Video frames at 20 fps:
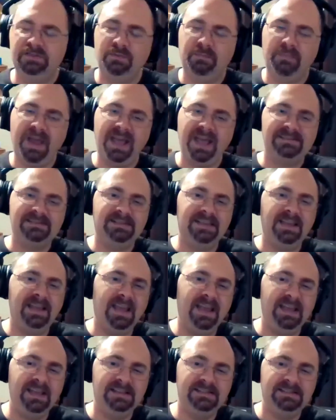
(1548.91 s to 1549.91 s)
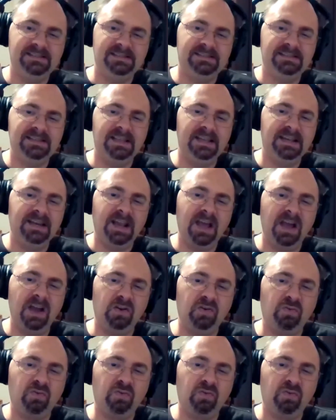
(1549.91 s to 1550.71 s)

So Master Ace, Sitting on